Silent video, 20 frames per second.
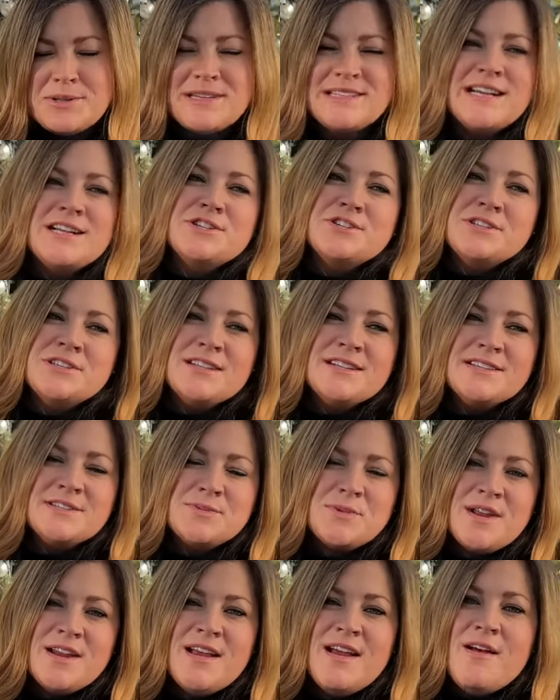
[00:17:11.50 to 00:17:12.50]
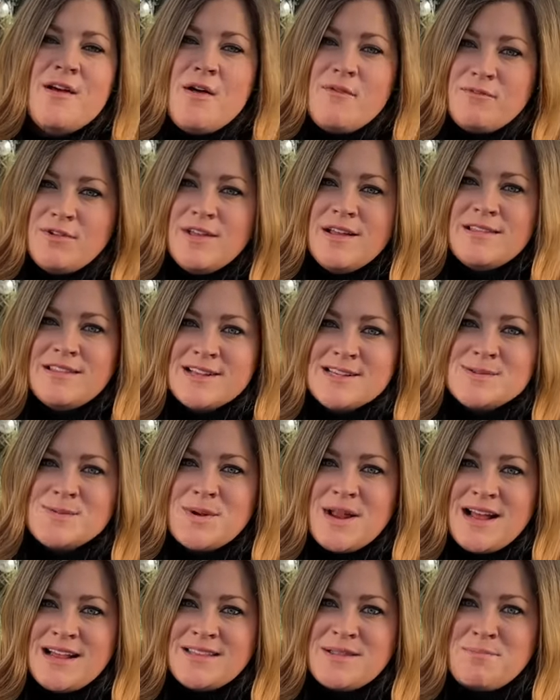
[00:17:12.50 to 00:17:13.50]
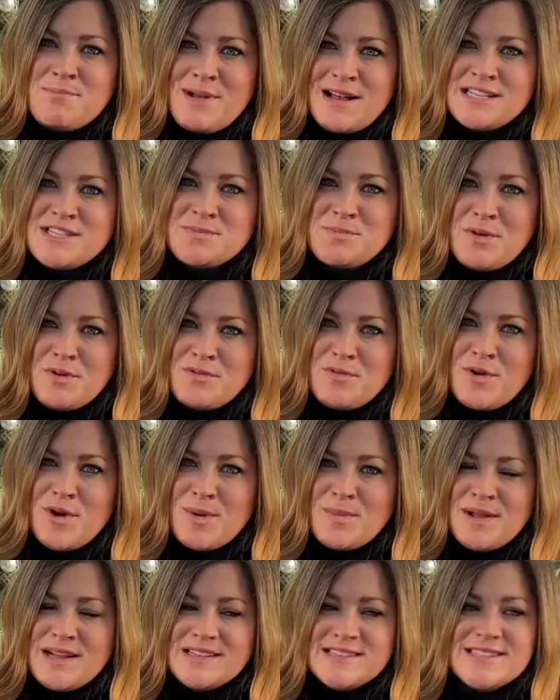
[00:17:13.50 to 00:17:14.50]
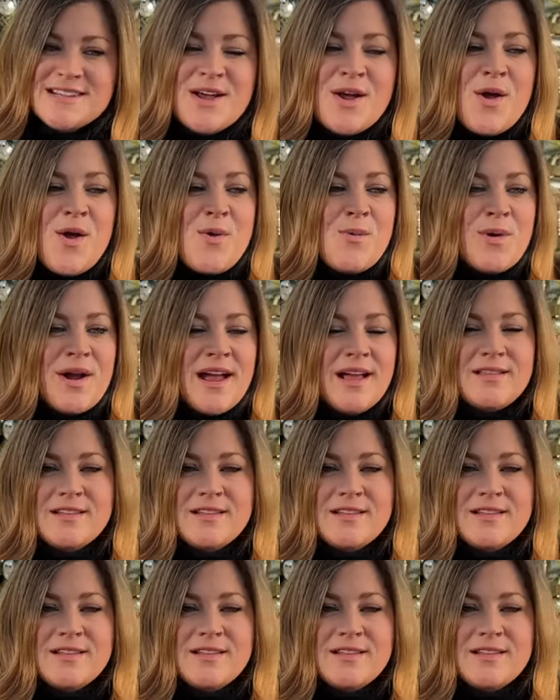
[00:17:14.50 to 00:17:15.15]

attention to this one, I feel like this one had the best performance. We had